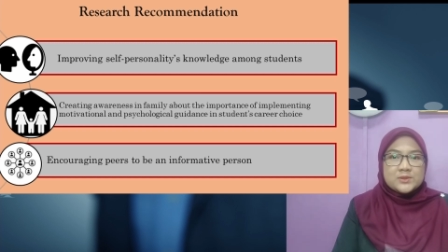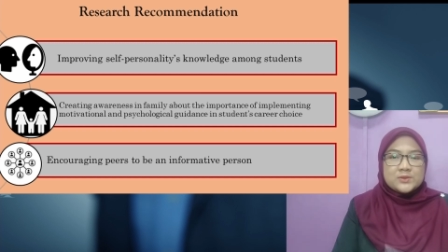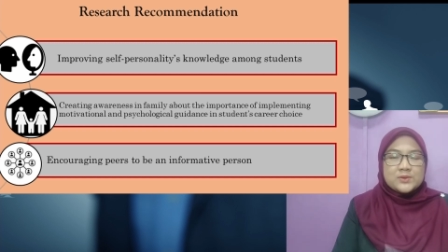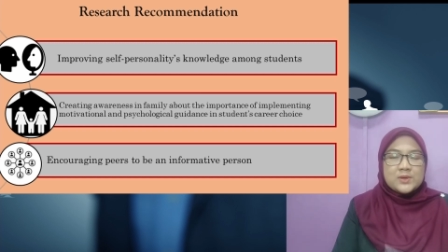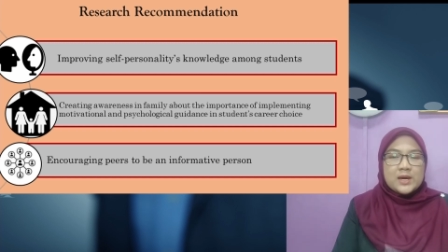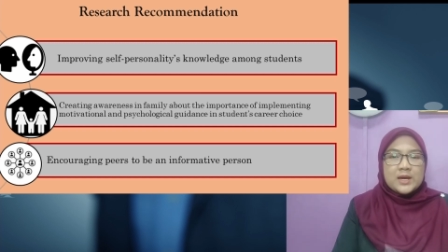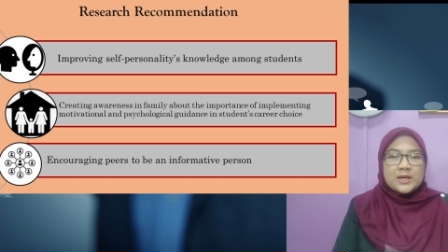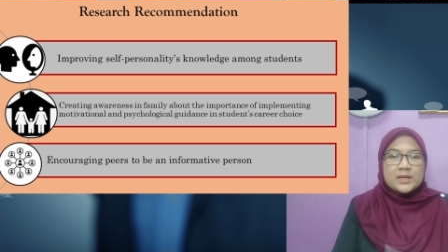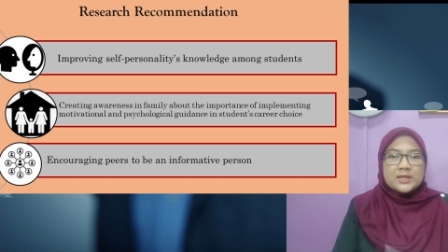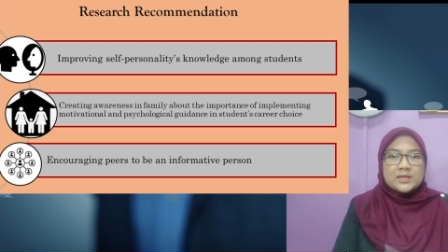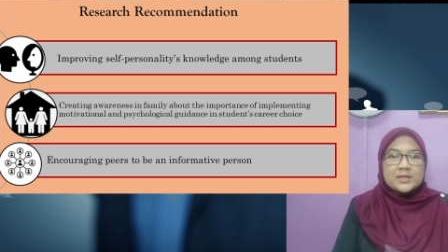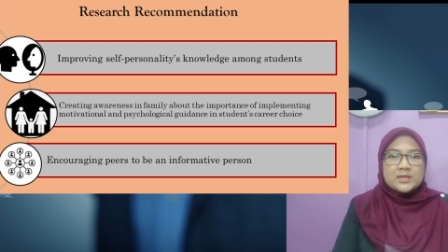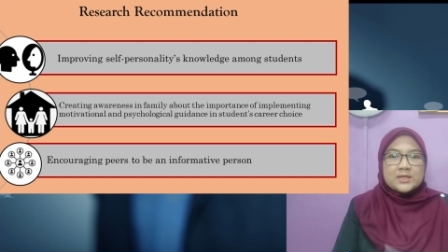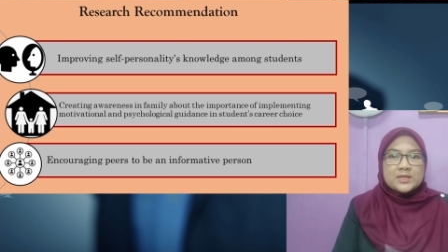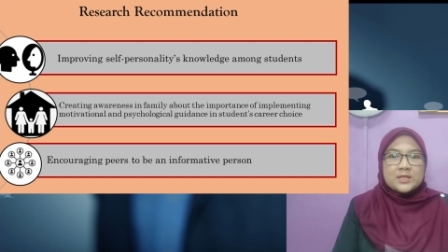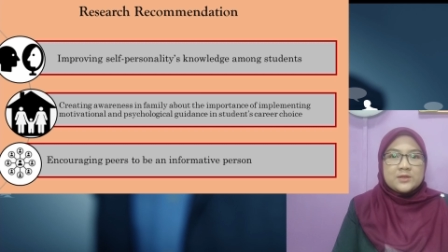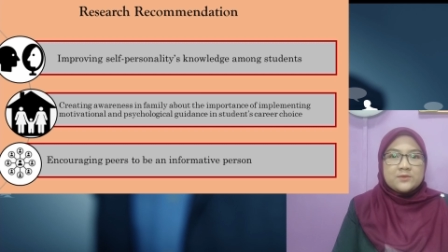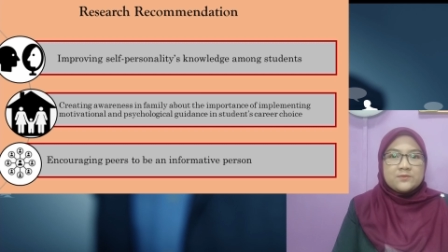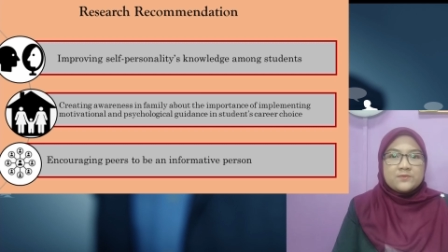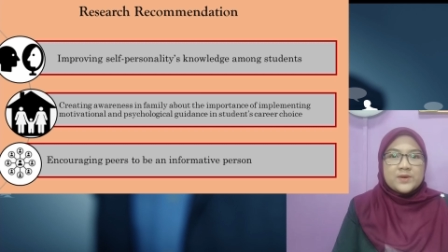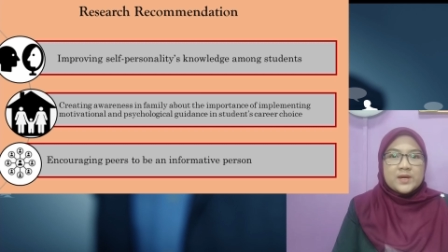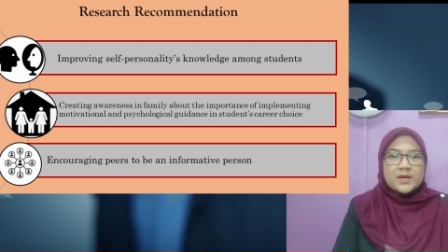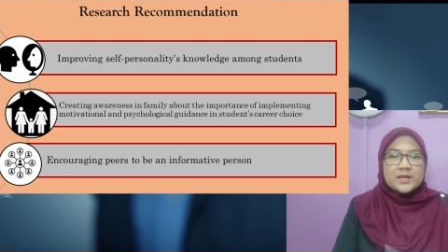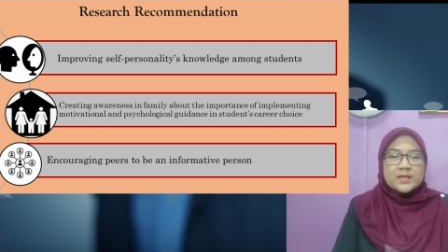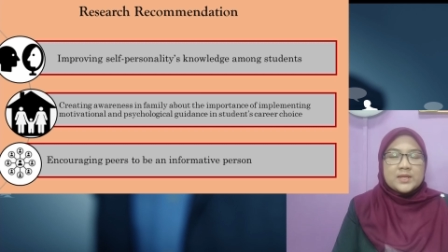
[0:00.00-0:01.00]
to
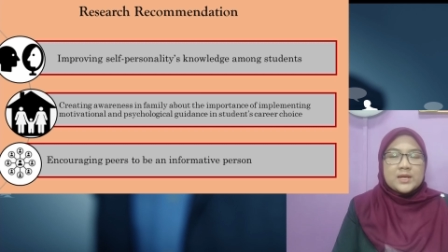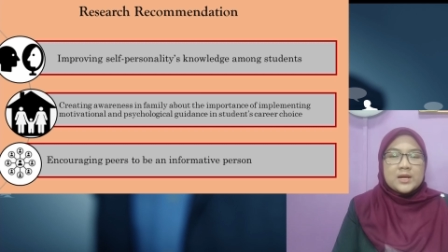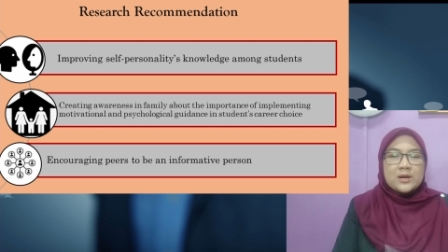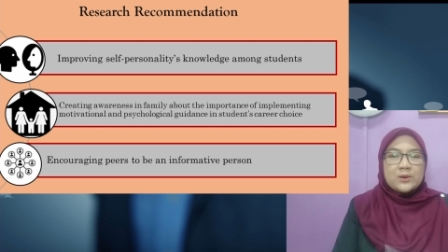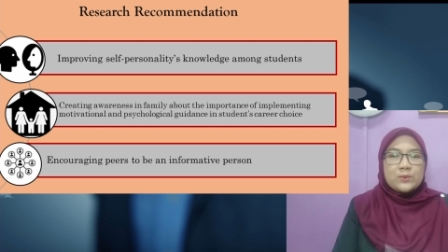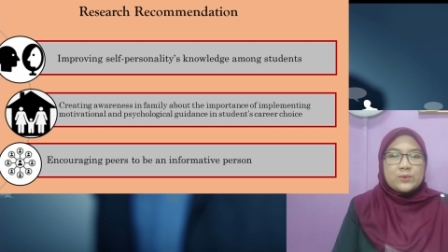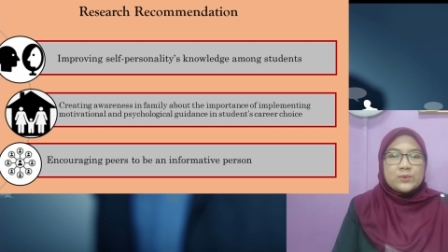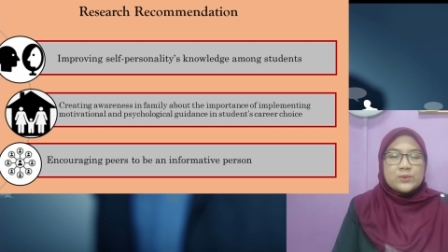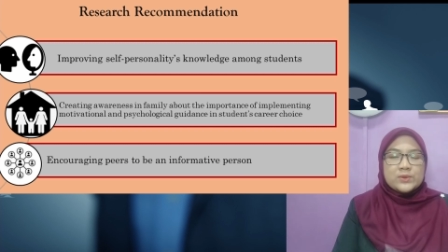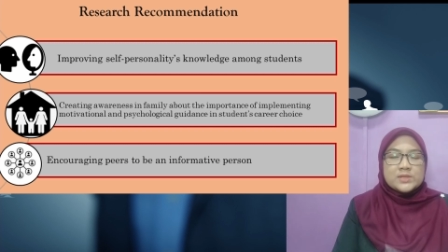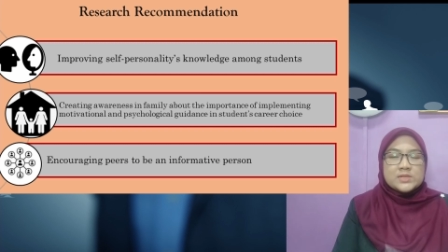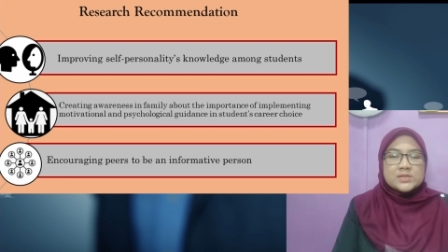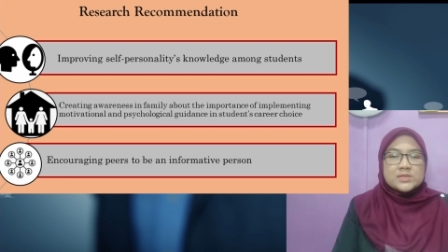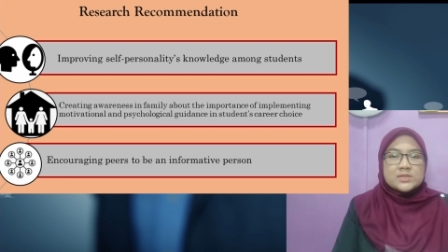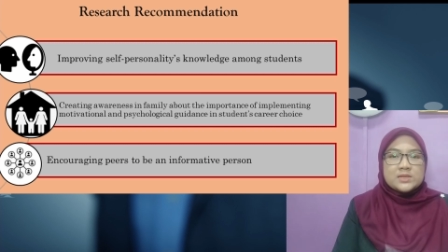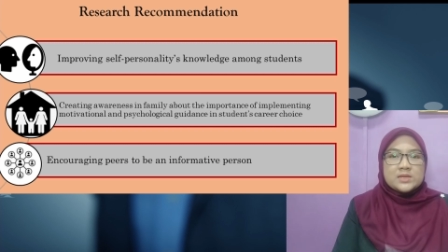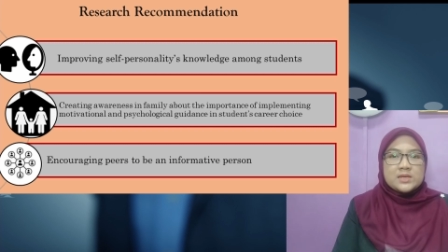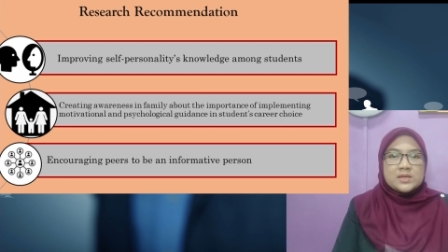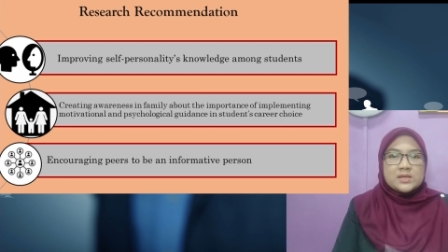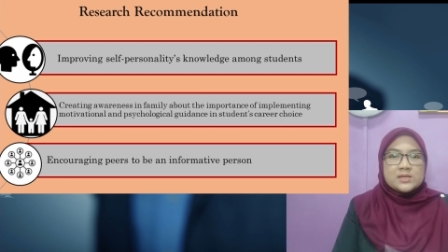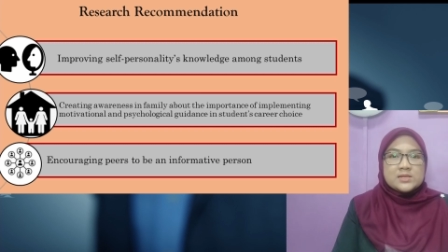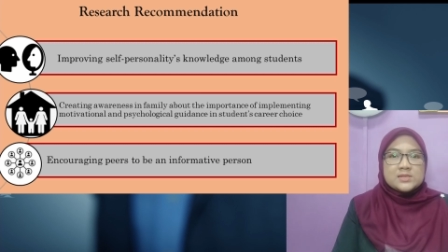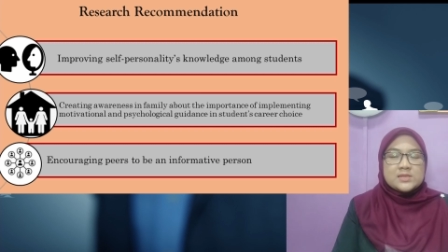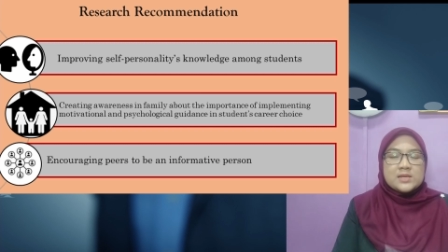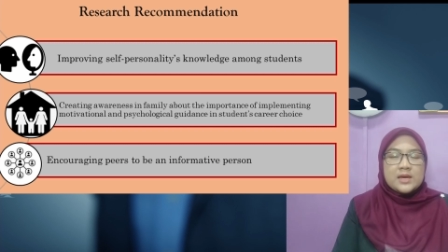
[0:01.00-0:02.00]
identify their own
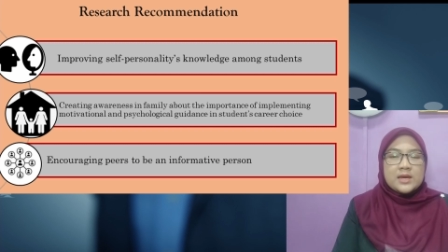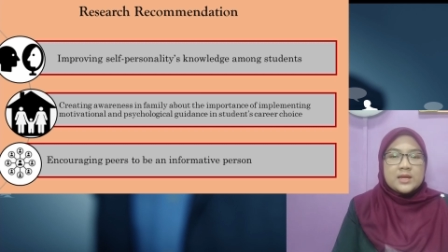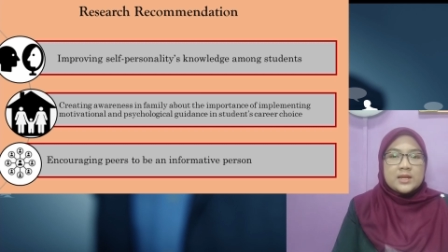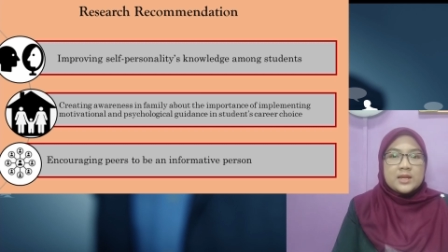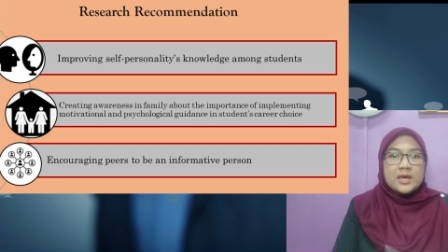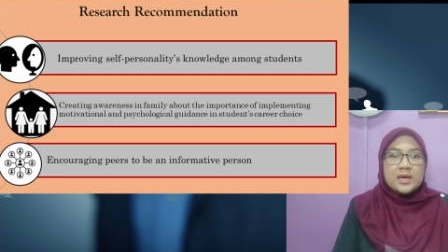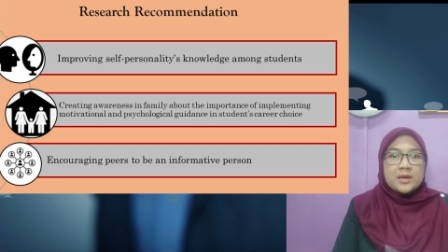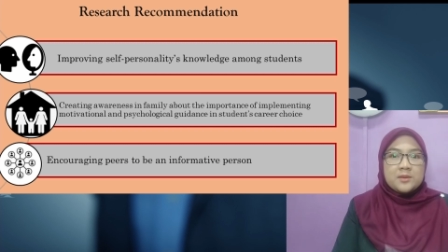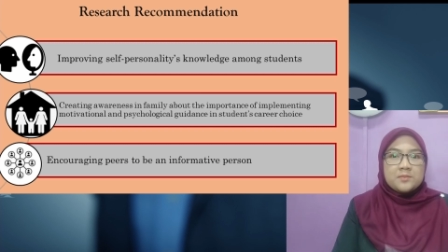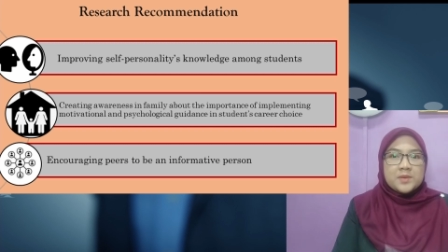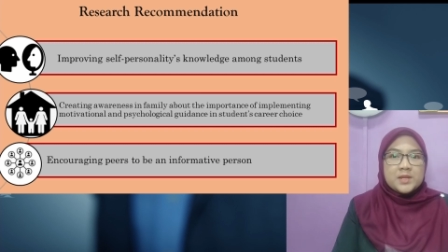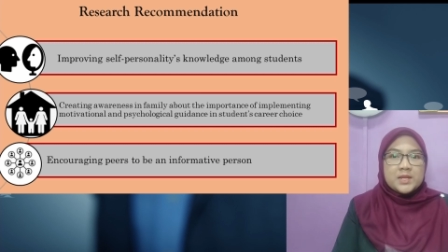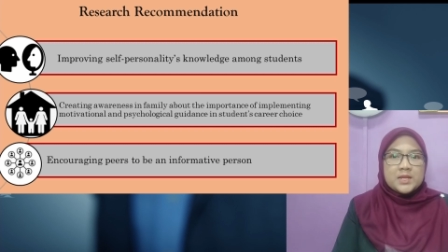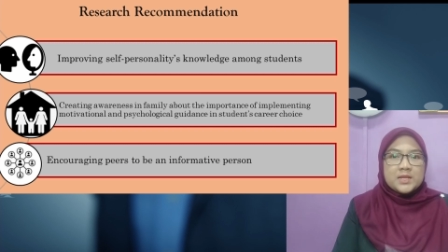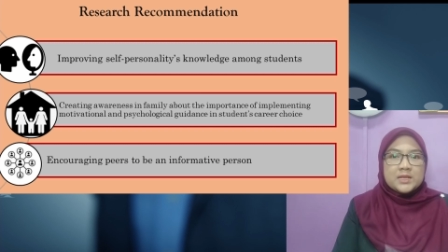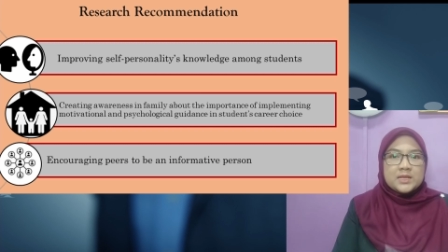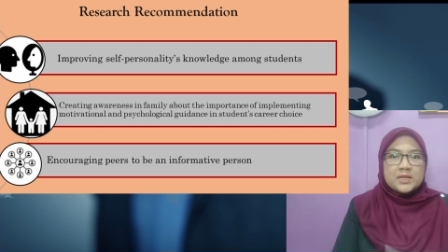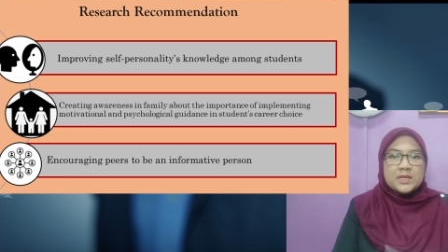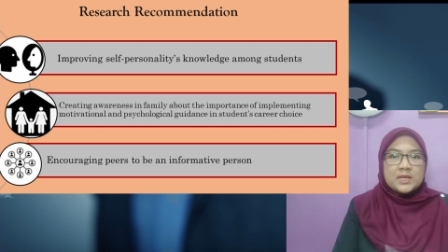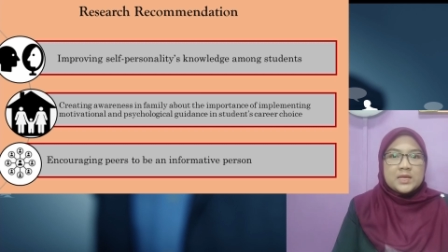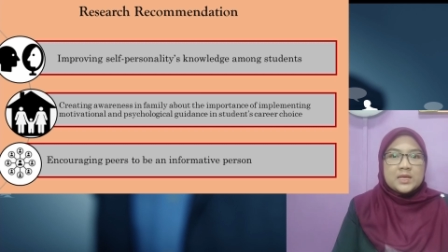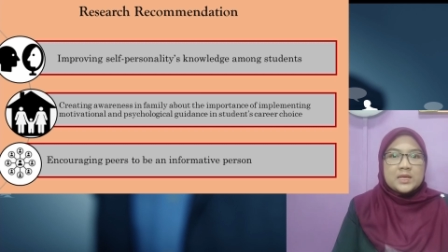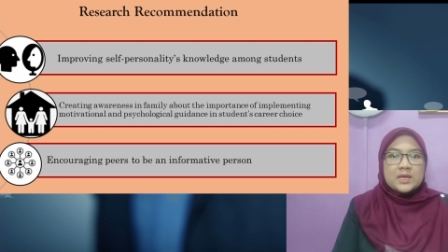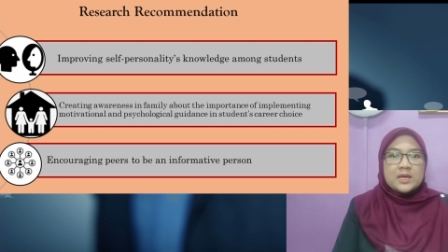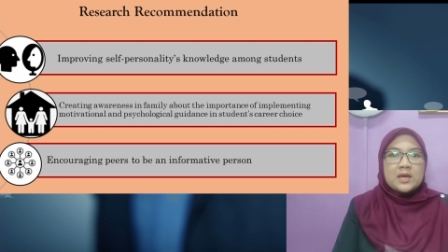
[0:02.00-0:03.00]
skills and
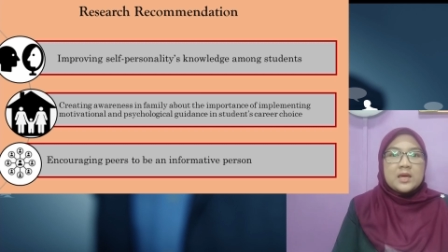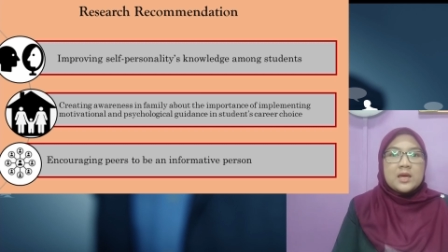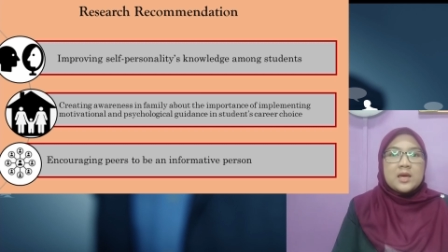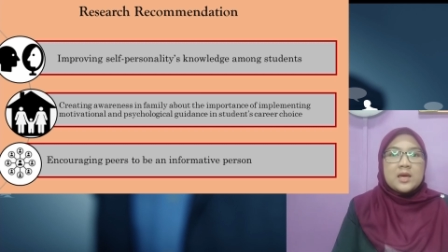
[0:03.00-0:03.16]
ability.